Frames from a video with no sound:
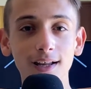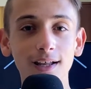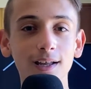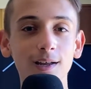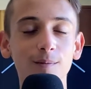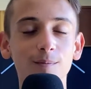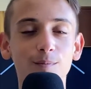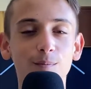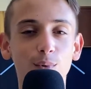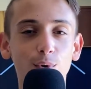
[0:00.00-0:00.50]

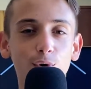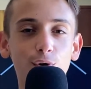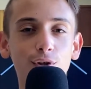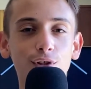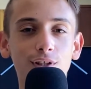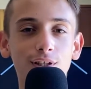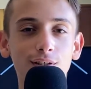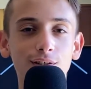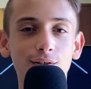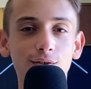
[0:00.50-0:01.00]

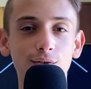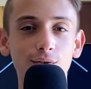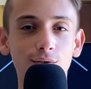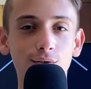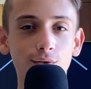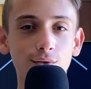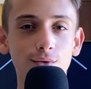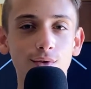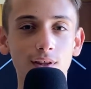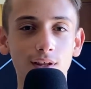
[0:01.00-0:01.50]
important to
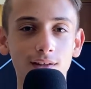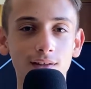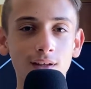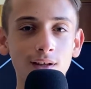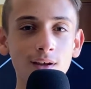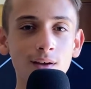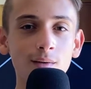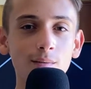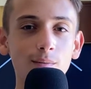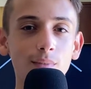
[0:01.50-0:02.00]
do that,
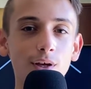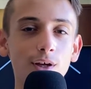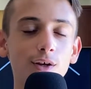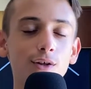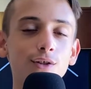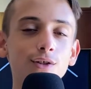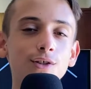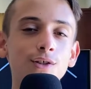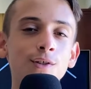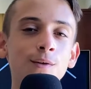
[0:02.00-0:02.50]

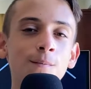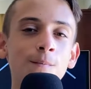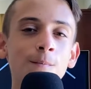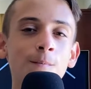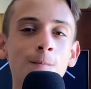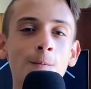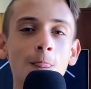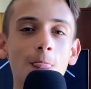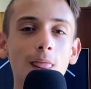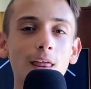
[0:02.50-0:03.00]
because
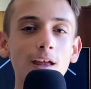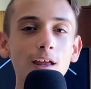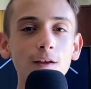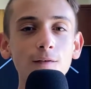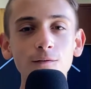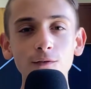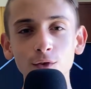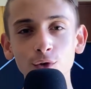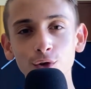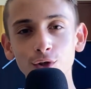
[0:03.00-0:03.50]

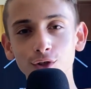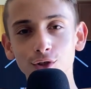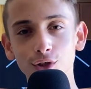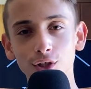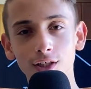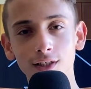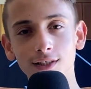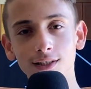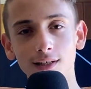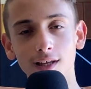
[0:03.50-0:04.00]
if you're
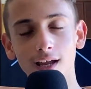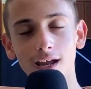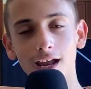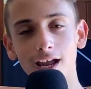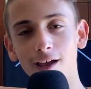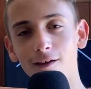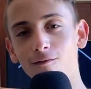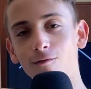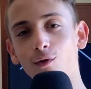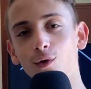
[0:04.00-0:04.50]
just
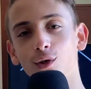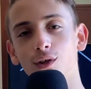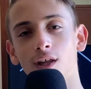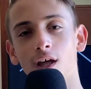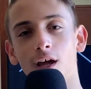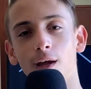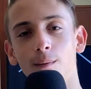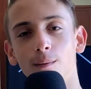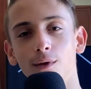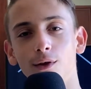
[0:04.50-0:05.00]
every
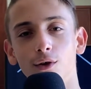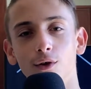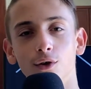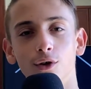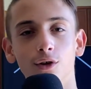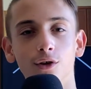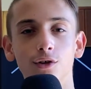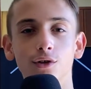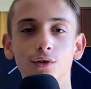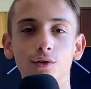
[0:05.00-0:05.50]
time
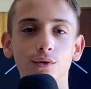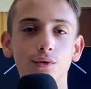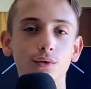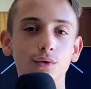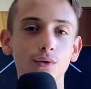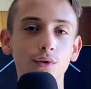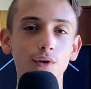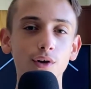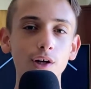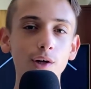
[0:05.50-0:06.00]
going to
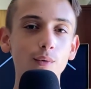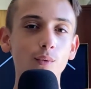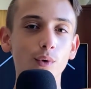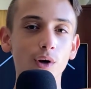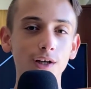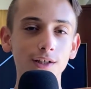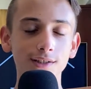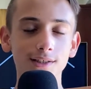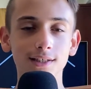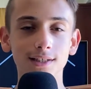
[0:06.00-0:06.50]

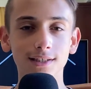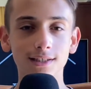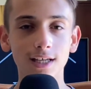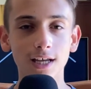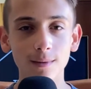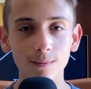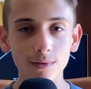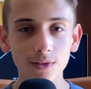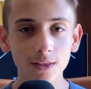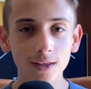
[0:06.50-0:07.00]
rewatch the
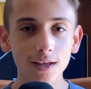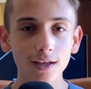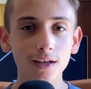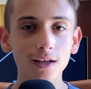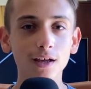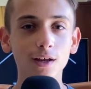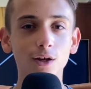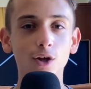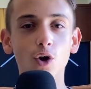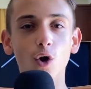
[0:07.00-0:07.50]
same
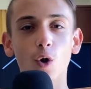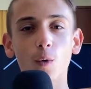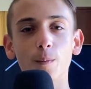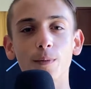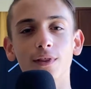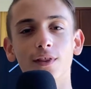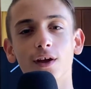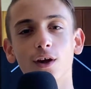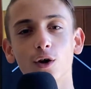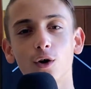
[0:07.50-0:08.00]
thing and
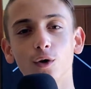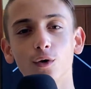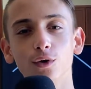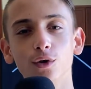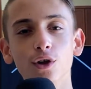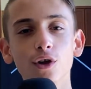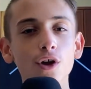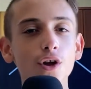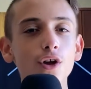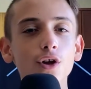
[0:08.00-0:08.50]
copy the
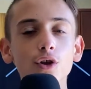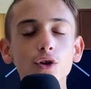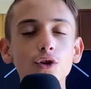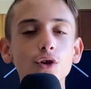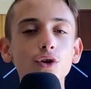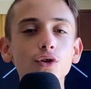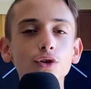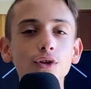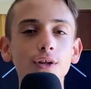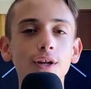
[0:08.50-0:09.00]
code, you
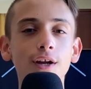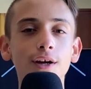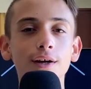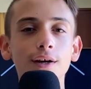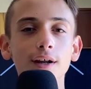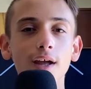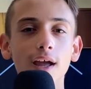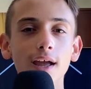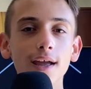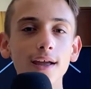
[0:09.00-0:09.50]
don't
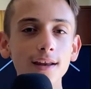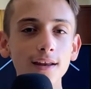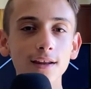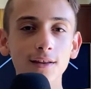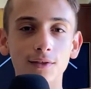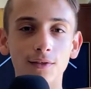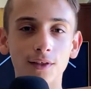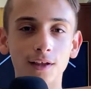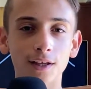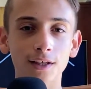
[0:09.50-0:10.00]
learn
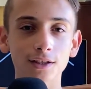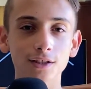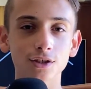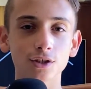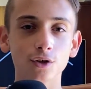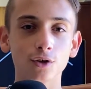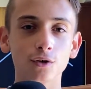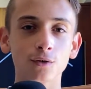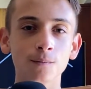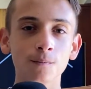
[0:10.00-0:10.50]
anything.
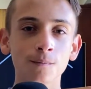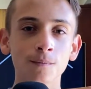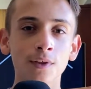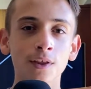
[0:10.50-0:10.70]
So